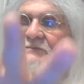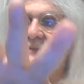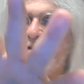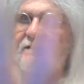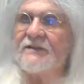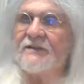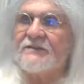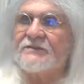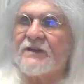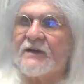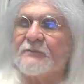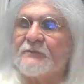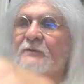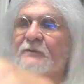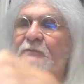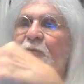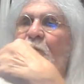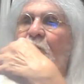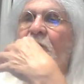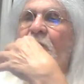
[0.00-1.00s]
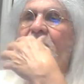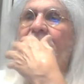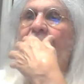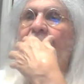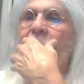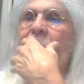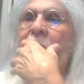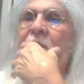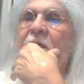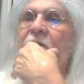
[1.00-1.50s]
He's coming aboard.
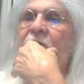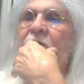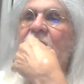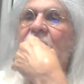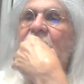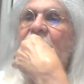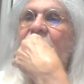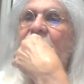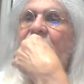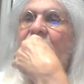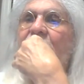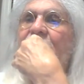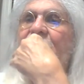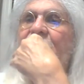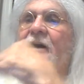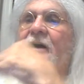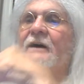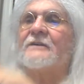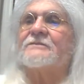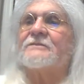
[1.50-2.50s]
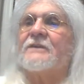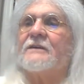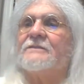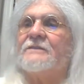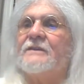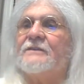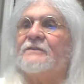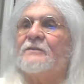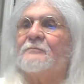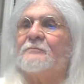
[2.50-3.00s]
So you guys
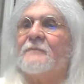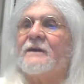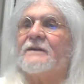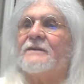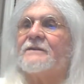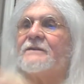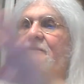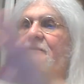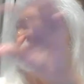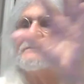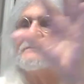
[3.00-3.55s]
need to make